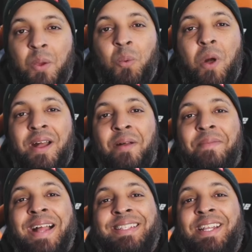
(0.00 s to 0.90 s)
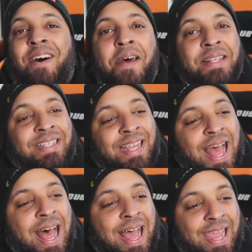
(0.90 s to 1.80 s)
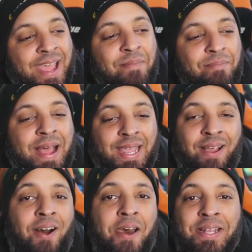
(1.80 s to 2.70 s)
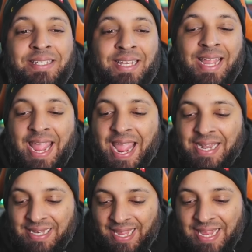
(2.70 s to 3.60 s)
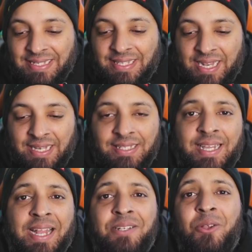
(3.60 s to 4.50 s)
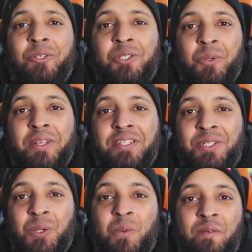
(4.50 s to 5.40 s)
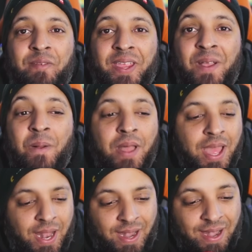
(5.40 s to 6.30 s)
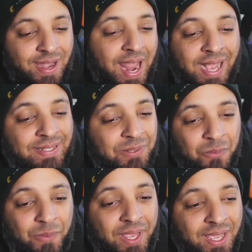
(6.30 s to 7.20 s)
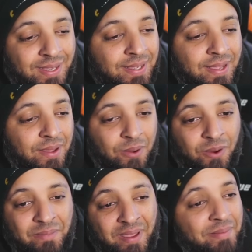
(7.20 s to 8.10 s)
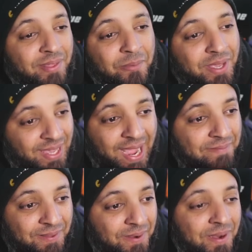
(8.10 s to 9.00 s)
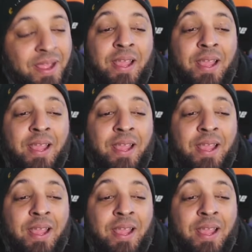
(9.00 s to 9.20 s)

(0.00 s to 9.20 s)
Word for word: Welcome back to the Odyssey. I am Mike Odyssey, and is the Nintendo Switch two reveal next week or maybe the week after?